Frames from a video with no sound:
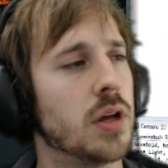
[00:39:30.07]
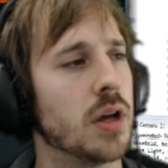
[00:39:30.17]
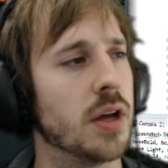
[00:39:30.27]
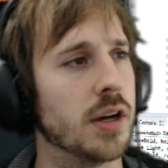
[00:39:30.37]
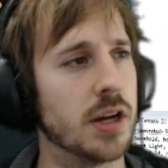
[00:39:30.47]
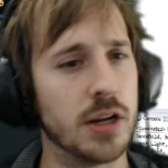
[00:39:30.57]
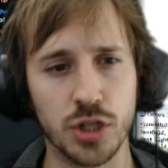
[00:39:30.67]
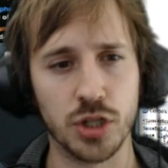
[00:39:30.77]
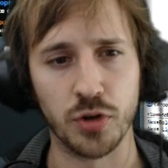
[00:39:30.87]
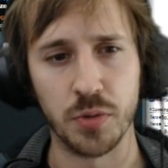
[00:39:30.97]
Uh,
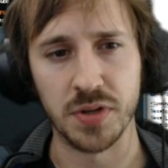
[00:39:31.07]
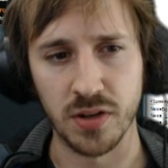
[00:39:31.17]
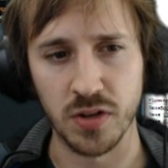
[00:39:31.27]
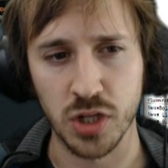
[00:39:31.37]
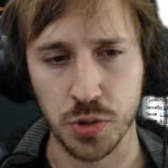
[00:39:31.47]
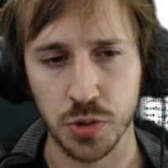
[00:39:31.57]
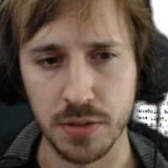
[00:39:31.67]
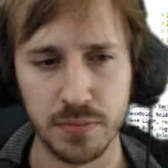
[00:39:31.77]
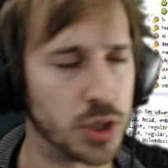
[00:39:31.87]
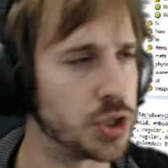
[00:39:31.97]
just for the rest of the
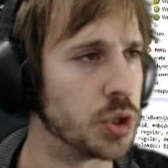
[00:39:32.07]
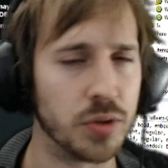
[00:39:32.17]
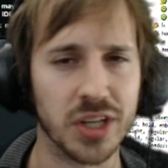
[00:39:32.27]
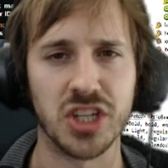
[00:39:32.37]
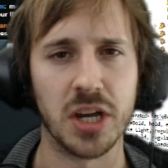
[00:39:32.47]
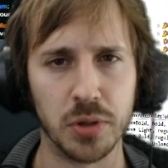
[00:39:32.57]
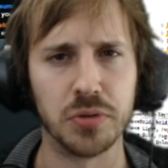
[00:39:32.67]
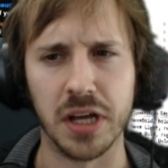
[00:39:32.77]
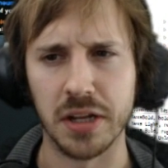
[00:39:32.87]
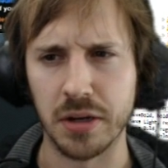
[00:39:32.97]
stream, but you know, next time I'll do
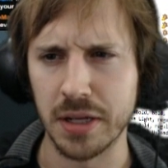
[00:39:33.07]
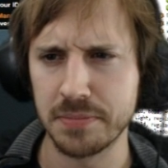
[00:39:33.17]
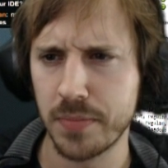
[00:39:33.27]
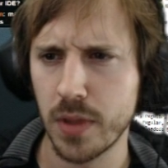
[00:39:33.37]
that, alright?